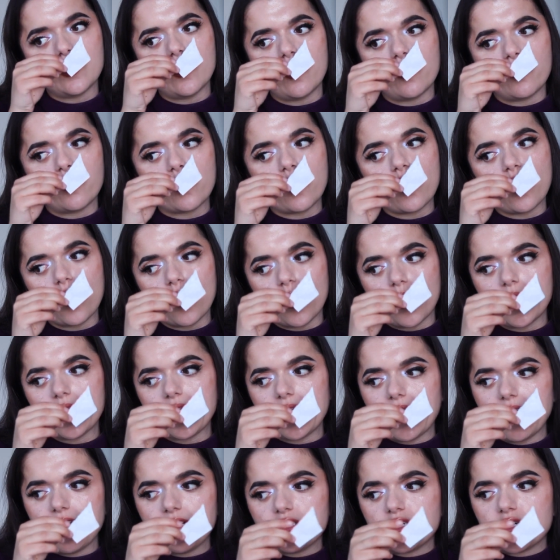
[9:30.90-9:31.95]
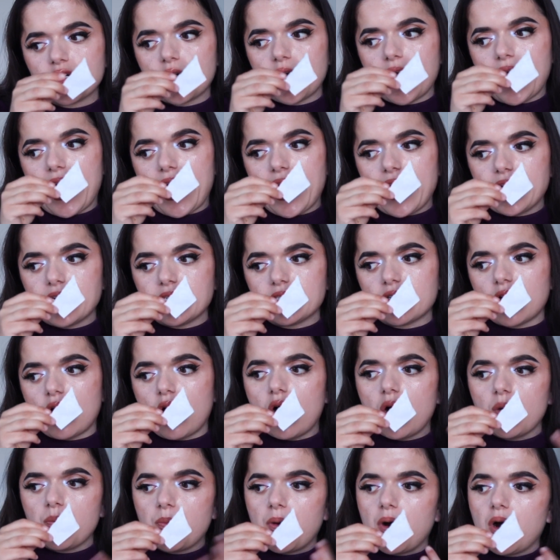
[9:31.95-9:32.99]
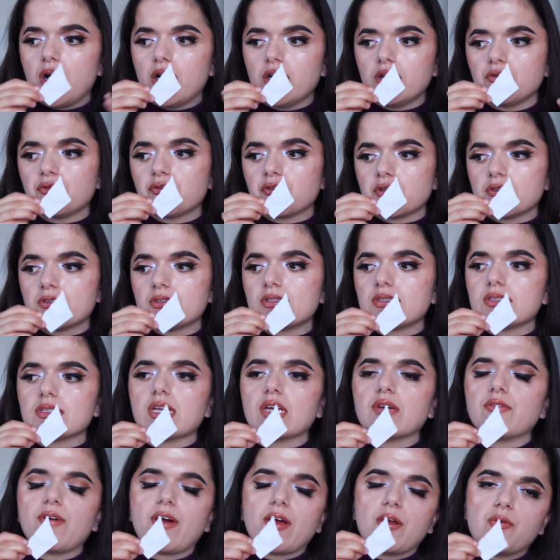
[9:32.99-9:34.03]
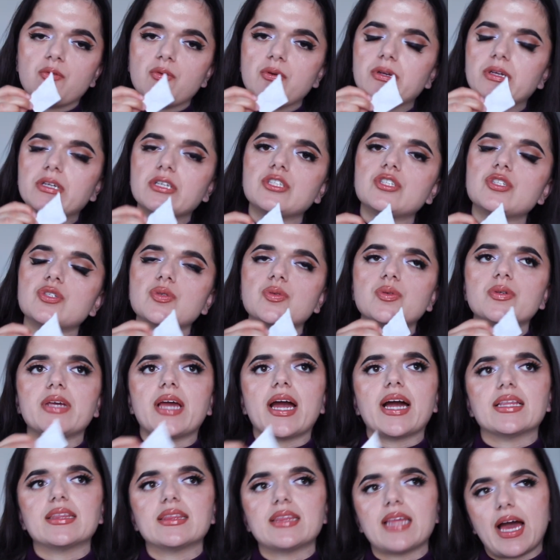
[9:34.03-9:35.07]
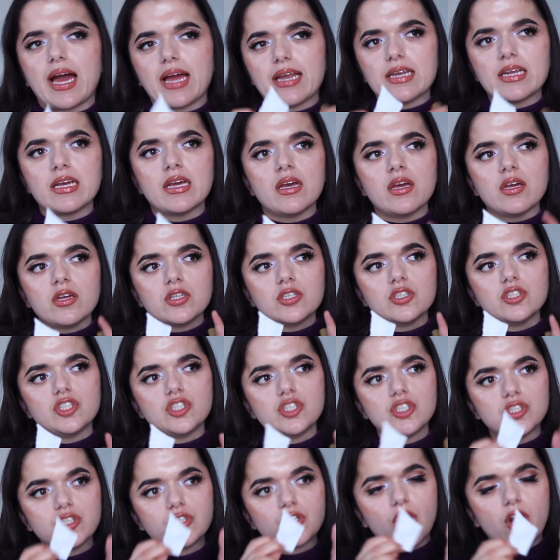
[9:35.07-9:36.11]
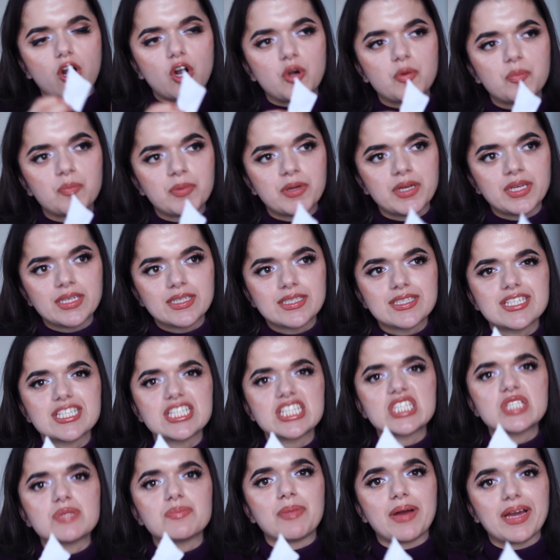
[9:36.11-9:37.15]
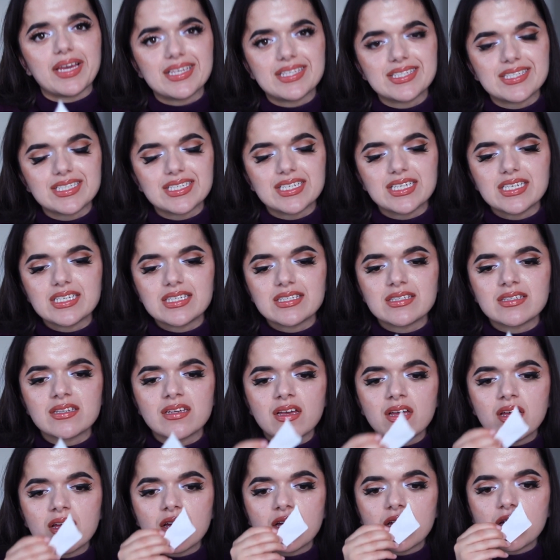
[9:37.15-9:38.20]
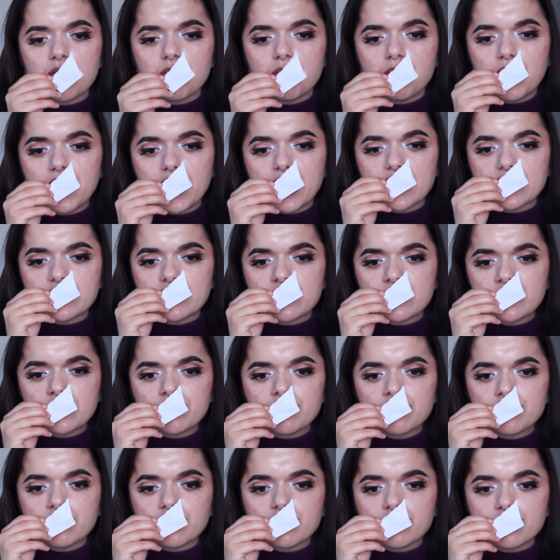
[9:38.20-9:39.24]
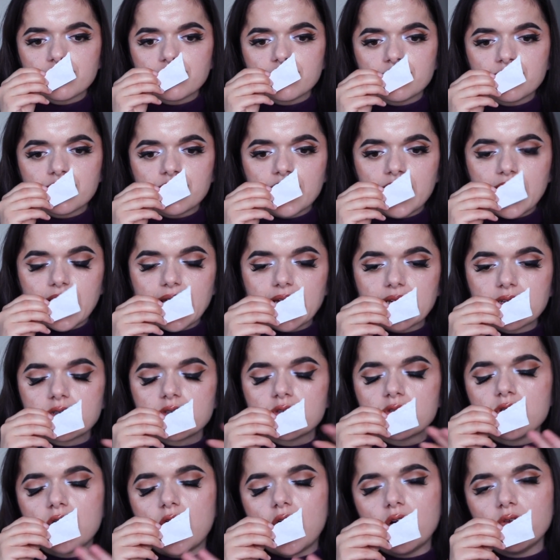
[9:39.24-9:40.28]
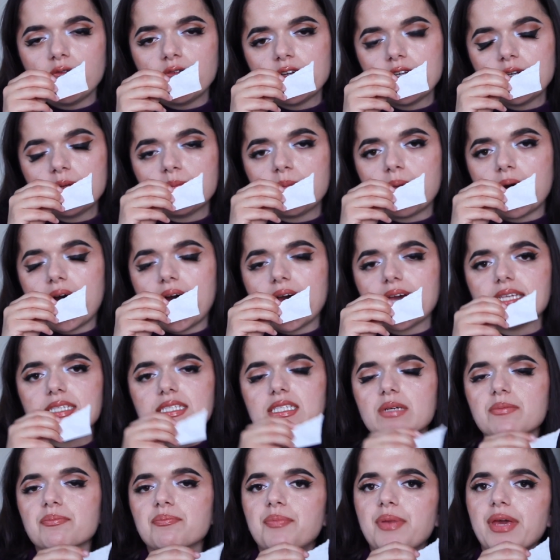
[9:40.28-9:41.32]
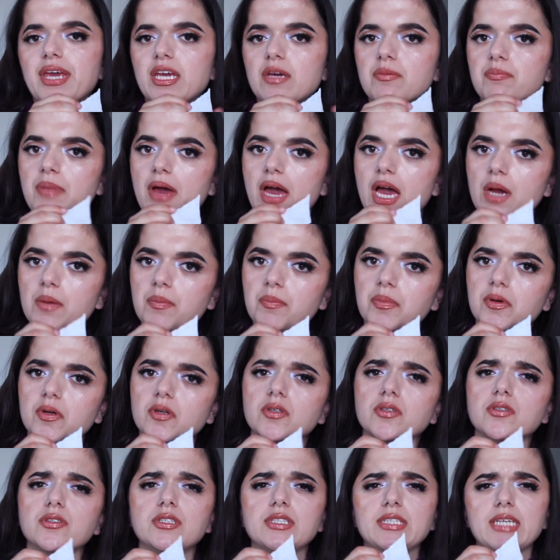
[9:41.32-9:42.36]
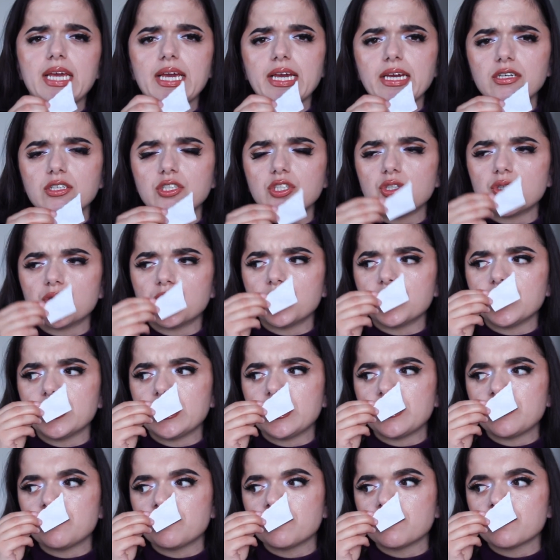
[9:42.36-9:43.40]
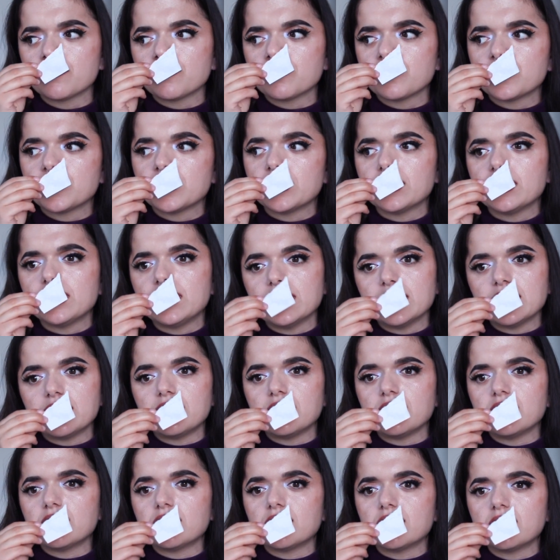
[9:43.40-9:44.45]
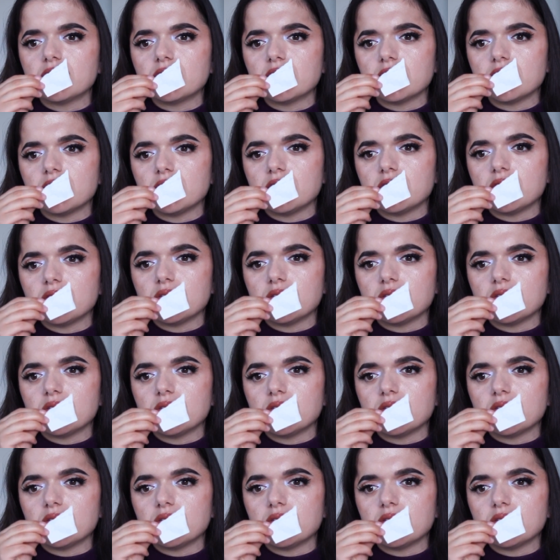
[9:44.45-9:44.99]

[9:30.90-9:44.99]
of coriander, and upon first sniff, I really do get that sharp spiciness, but it's softened by some pink pepper, tangerine. This is